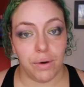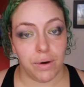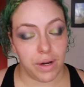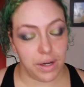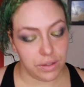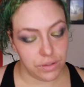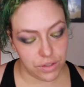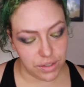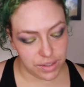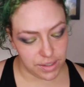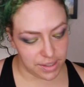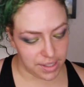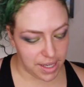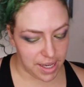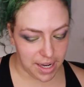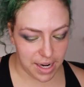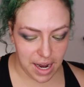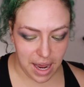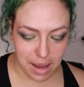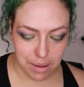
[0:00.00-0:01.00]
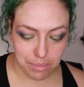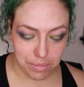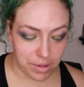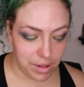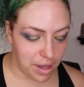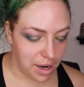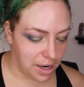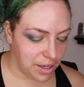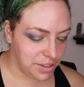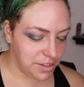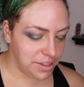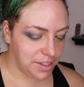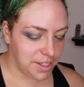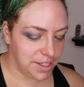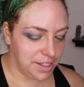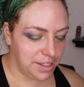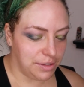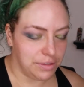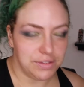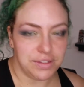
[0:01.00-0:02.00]
you are interested, I'm
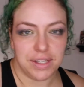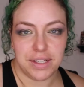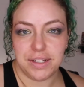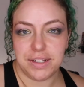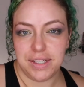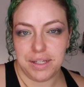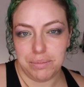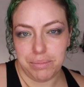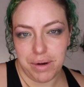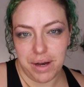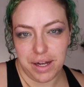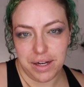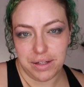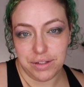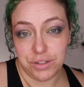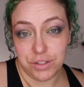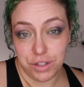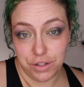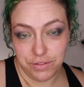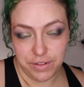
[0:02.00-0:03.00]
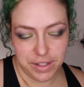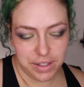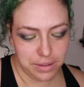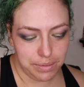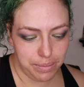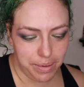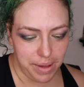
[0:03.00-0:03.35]
largely using Depotted Juvia's